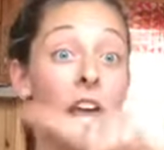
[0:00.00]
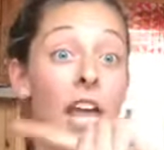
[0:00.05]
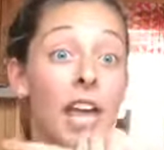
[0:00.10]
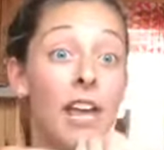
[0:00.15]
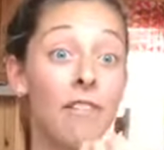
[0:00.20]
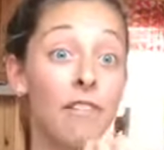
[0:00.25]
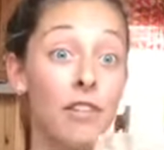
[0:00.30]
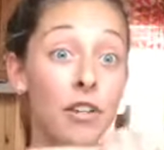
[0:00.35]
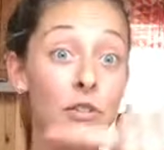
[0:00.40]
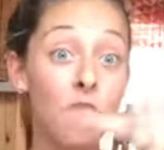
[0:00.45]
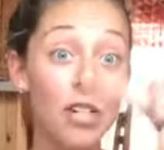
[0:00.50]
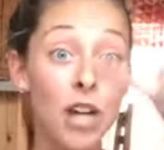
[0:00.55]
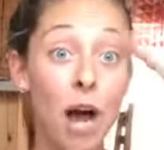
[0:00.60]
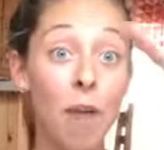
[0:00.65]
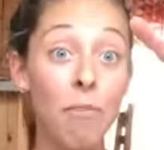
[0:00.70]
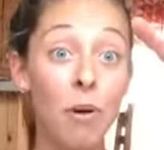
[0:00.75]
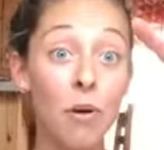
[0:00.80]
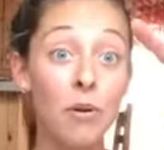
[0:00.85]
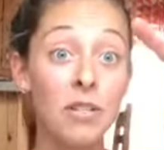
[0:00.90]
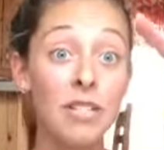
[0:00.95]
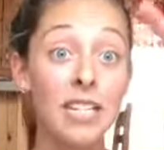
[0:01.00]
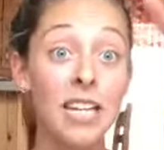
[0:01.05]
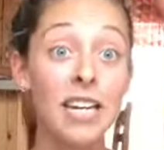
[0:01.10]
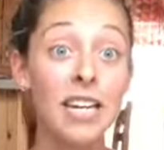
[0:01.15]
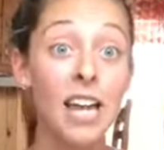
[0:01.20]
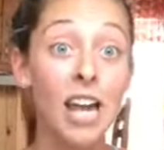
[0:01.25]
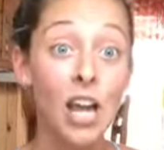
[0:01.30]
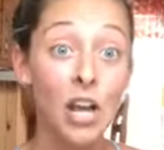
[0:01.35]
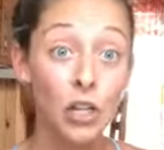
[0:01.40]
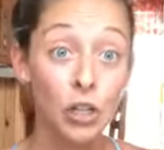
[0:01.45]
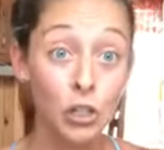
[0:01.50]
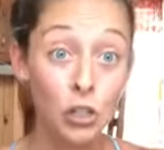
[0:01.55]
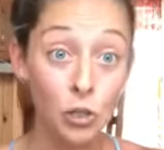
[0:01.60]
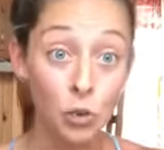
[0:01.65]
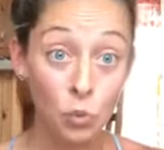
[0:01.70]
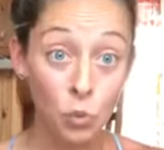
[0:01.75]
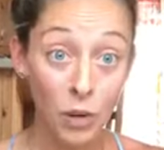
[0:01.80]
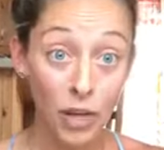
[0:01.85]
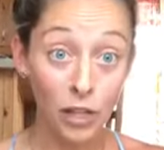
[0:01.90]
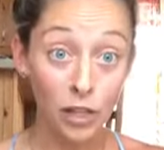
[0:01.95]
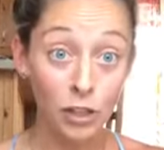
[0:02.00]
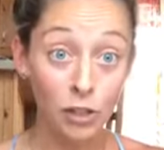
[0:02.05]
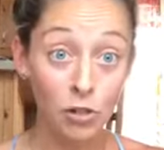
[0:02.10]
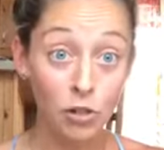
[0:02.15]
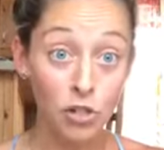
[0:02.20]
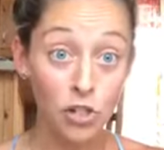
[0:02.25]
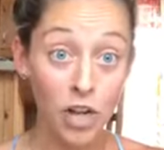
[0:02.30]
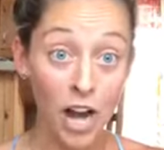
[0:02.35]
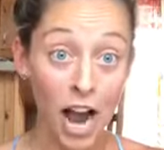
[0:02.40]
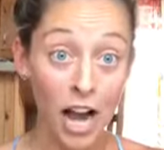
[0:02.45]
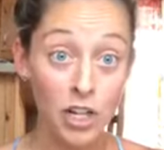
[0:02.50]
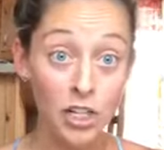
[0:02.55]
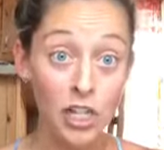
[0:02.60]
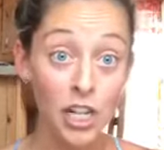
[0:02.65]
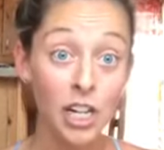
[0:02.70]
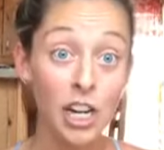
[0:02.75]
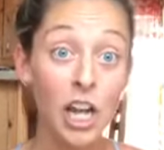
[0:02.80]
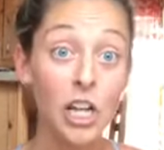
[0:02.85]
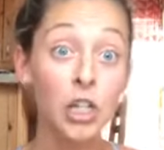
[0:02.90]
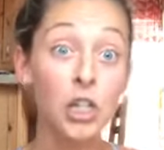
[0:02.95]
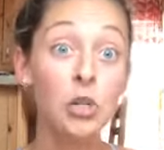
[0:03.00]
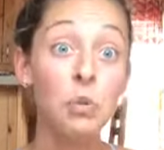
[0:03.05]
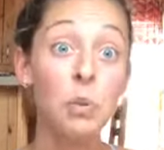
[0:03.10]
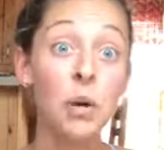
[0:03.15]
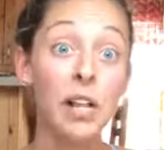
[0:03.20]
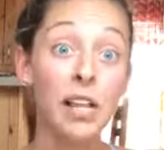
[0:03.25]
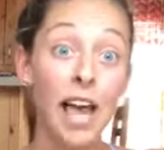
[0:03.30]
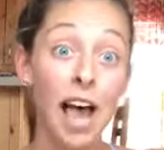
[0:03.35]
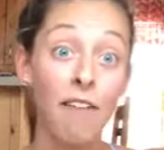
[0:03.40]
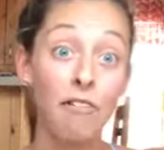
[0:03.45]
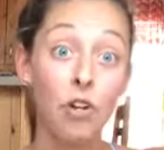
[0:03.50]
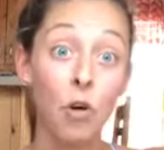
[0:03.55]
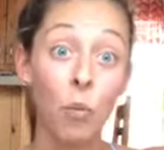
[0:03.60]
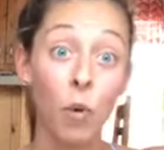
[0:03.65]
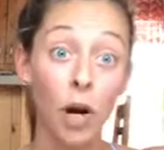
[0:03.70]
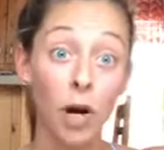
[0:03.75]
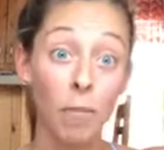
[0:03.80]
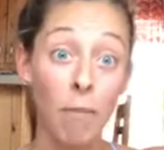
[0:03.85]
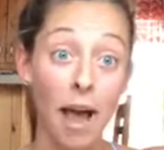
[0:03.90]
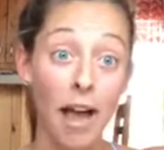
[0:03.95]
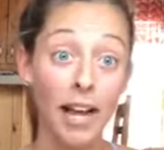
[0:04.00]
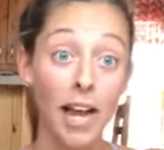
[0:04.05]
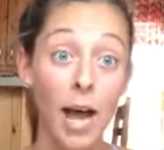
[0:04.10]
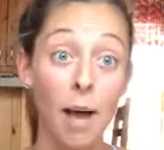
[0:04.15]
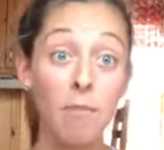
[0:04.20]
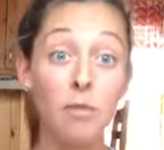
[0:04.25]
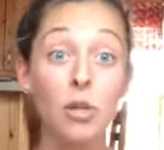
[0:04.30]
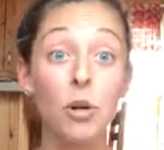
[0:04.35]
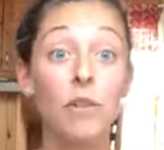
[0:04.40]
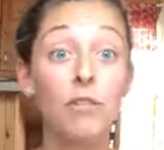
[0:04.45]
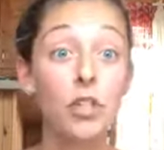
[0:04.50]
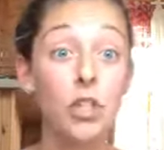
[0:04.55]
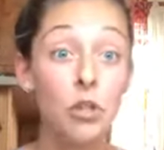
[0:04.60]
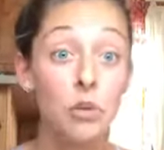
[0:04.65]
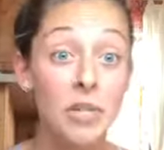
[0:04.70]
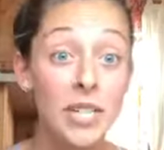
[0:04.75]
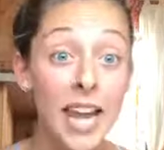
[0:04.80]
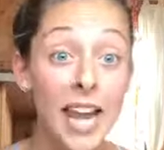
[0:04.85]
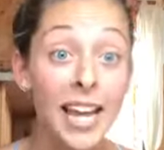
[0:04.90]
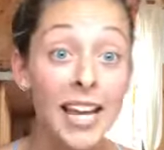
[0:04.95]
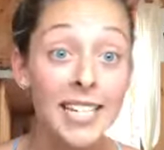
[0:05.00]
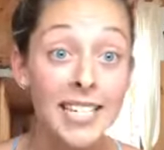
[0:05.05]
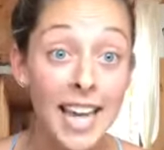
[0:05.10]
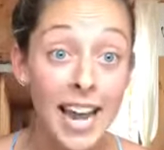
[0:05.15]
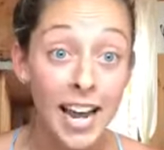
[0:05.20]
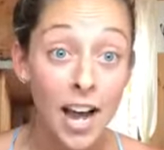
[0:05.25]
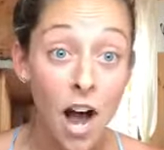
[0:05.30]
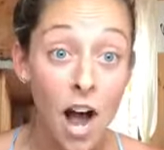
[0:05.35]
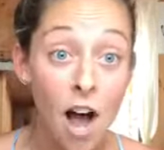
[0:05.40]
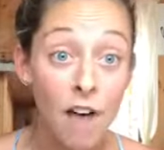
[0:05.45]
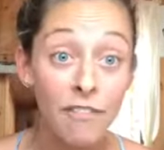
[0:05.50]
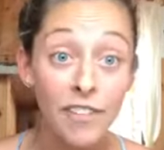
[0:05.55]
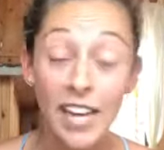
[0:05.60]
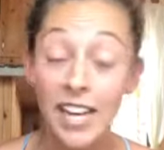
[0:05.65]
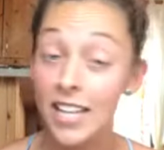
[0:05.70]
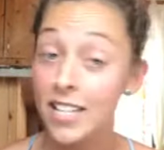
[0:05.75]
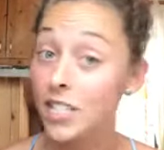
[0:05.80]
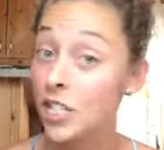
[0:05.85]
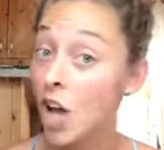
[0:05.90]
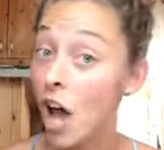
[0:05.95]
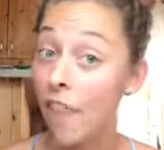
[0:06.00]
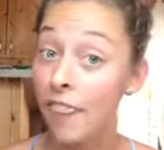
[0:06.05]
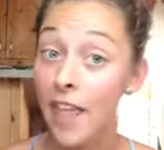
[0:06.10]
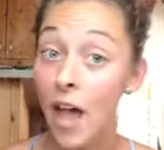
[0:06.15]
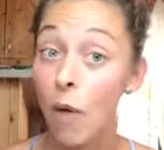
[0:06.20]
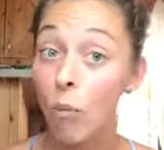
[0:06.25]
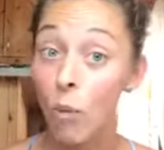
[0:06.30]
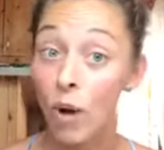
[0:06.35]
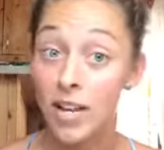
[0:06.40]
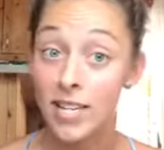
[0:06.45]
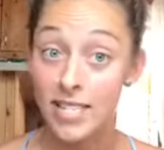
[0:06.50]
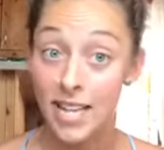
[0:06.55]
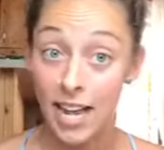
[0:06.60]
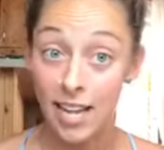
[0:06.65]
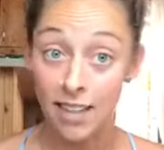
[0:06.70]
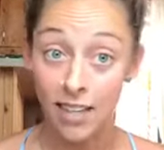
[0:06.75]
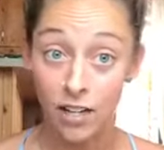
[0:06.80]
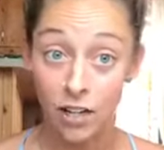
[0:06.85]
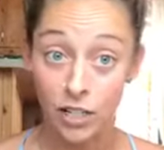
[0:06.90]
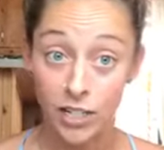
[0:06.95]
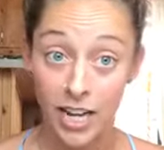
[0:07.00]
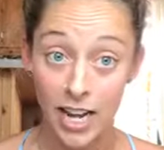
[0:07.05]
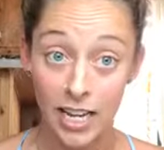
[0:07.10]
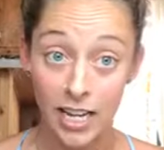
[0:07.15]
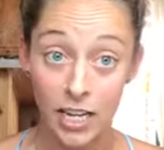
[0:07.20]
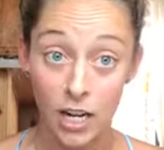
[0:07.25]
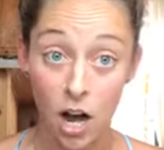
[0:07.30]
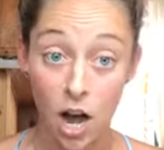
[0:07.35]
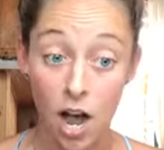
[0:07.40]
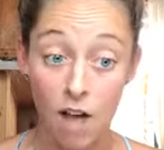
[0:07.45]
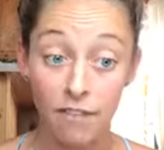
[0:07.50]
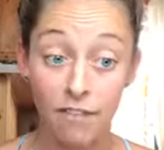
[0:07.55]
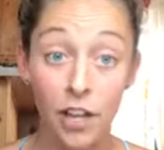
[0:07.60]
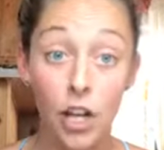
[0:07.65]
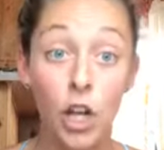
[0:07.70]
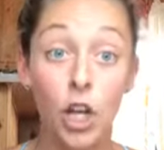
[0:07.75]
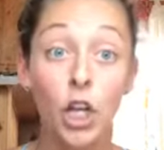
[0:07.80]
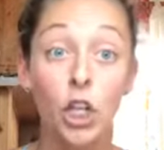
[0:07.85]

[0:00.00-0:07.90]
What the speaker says: If you stop posting, you will lose traction and you will have to work back up. So if you take a day off, it is not that one day that you're taking off.